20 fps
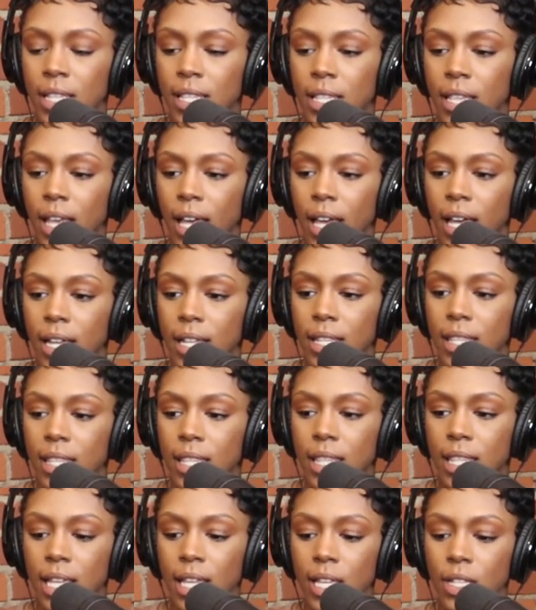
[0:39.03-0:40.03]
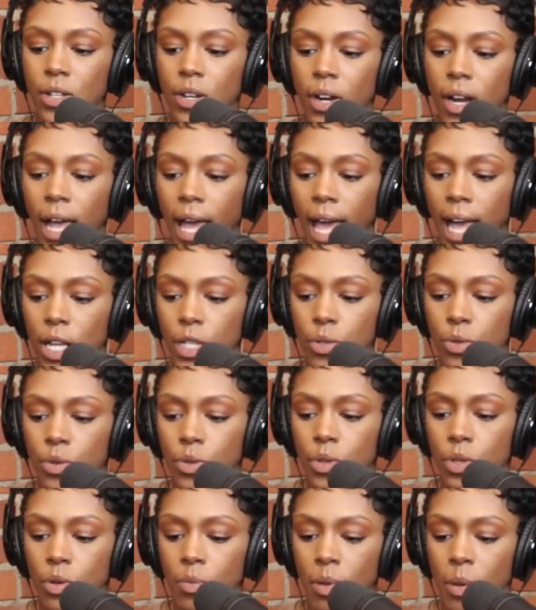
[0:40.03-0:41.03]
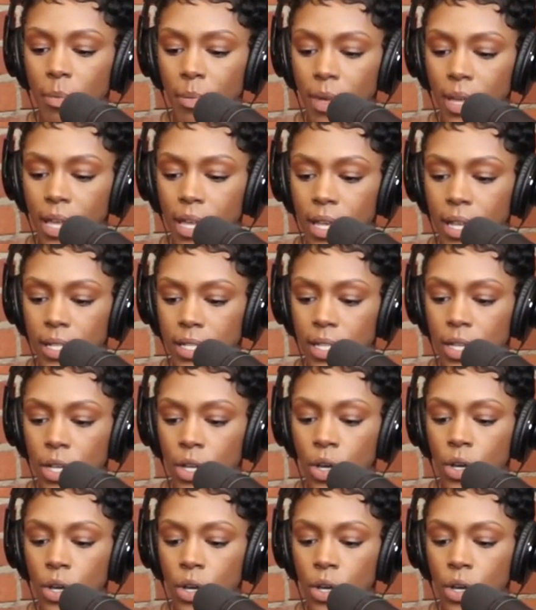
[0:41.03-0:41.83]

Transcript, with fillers: that these are actual human beings